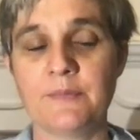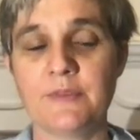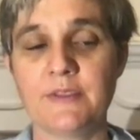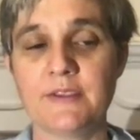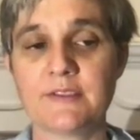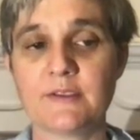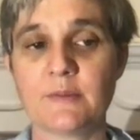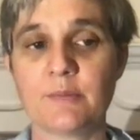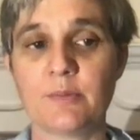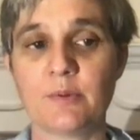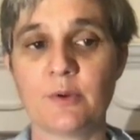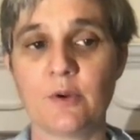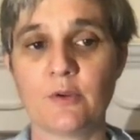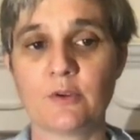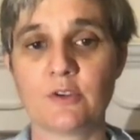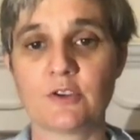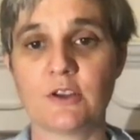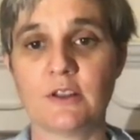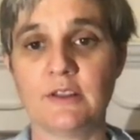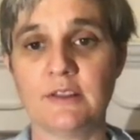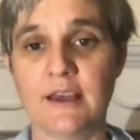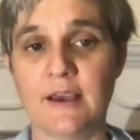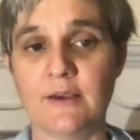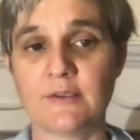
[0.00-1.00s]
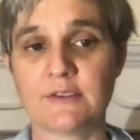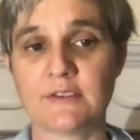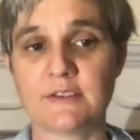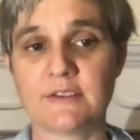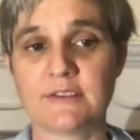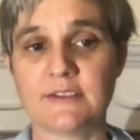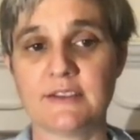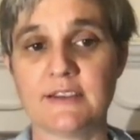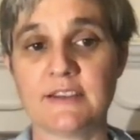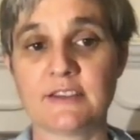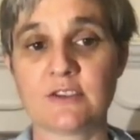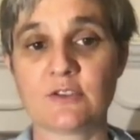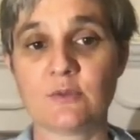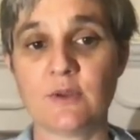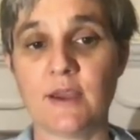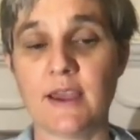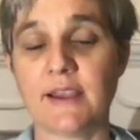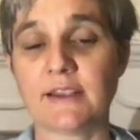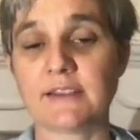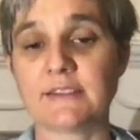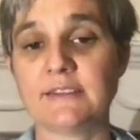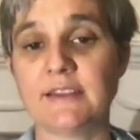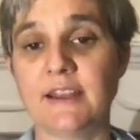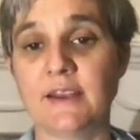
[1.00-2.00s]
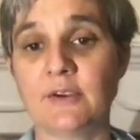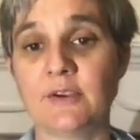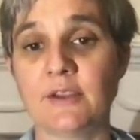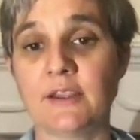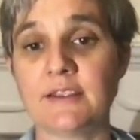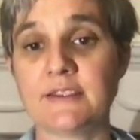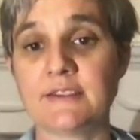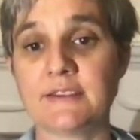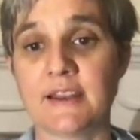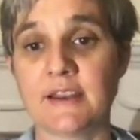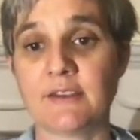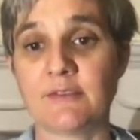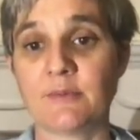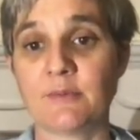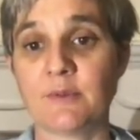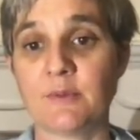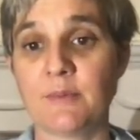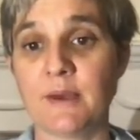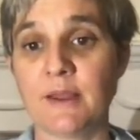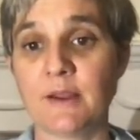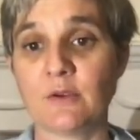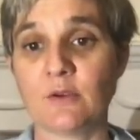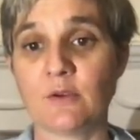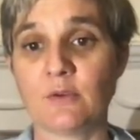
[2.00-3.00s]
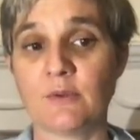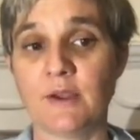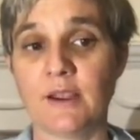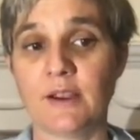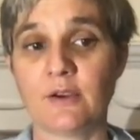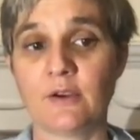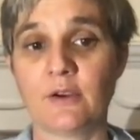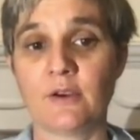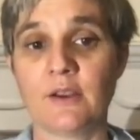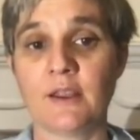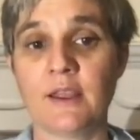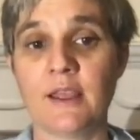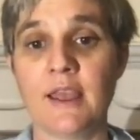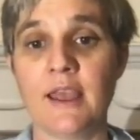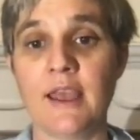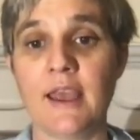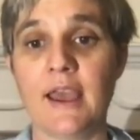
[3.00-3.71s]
This approach allows us to extract standardized data from the medical record